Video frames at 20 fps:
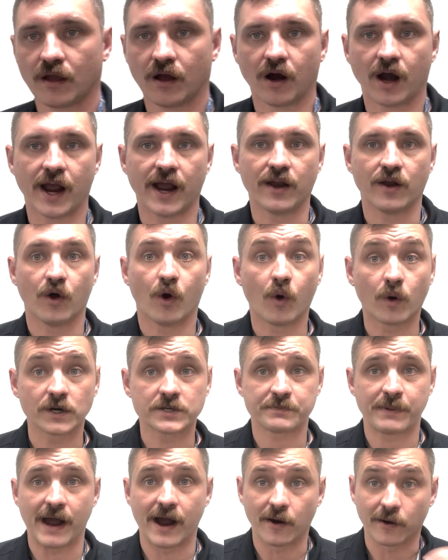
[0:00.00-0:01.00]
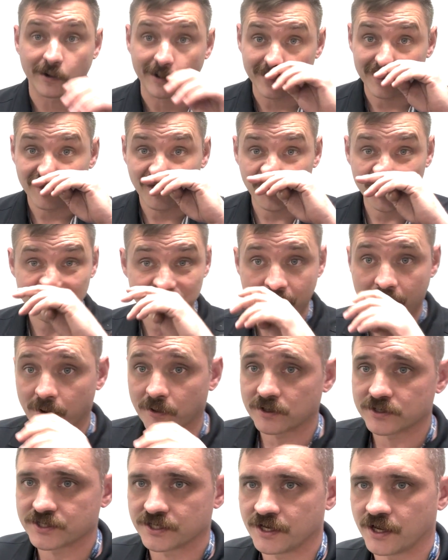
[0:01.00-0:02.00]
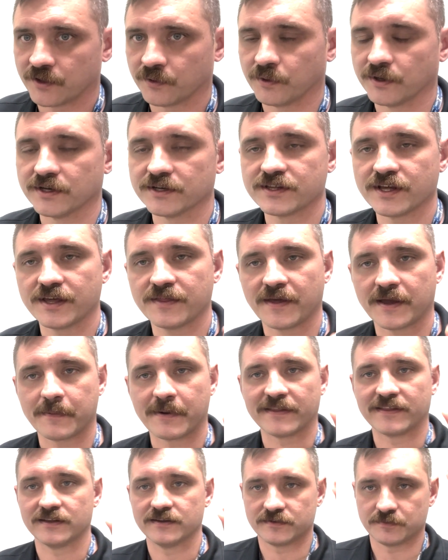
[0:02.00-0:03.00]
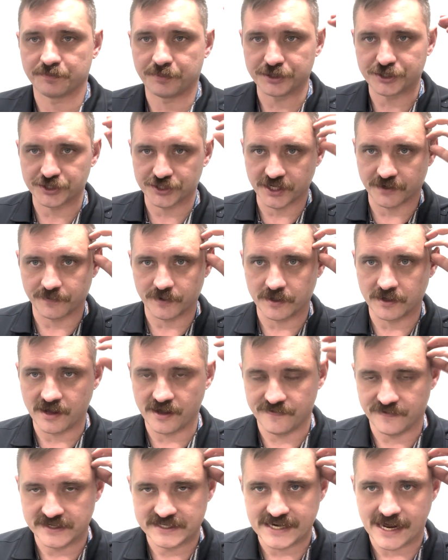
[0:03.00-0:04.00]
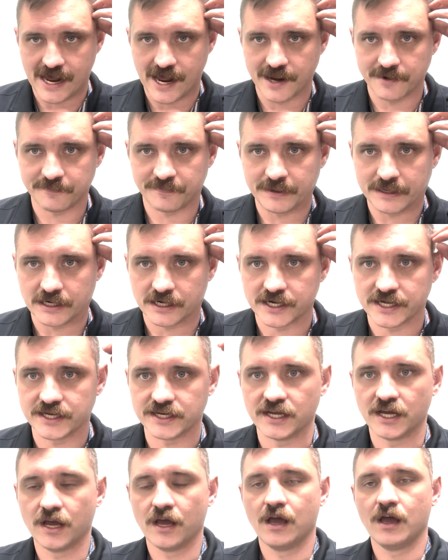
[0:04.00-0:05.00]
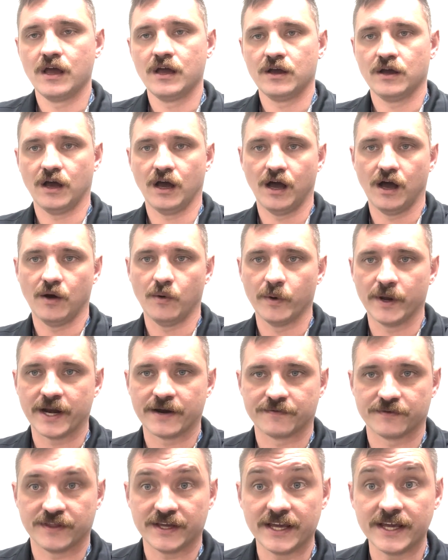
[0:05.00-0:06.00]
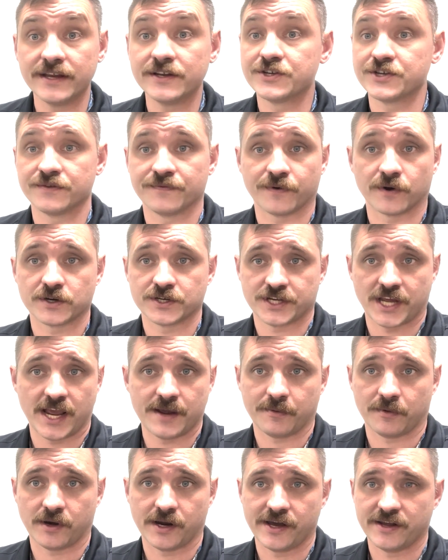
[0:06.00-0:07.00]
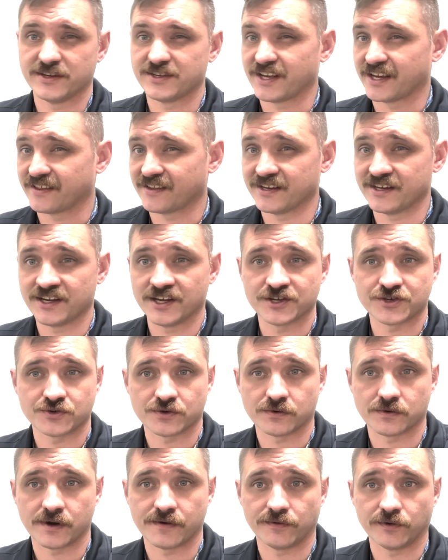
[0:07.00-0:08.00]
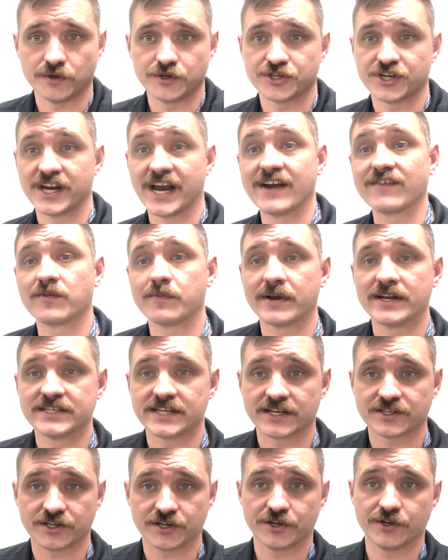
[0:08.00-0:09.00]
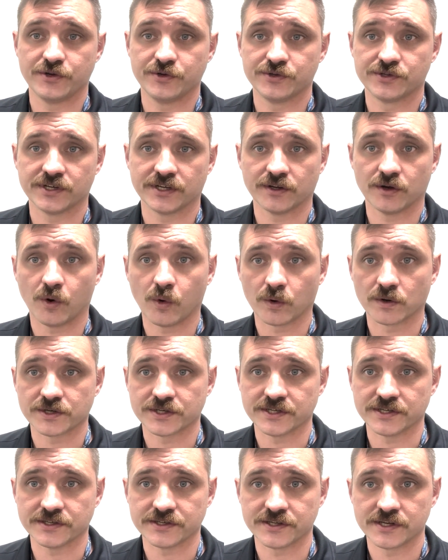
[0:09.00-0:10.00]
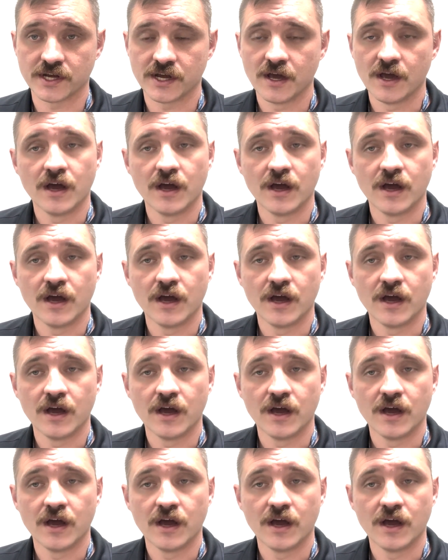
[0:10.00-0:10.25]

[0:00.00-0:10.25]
All right, horsepower. Horsepower is another one. Think about put yourself in the time period whenever the engine first came around. It's like the Industrial Revolution. Everybody's actually using horses.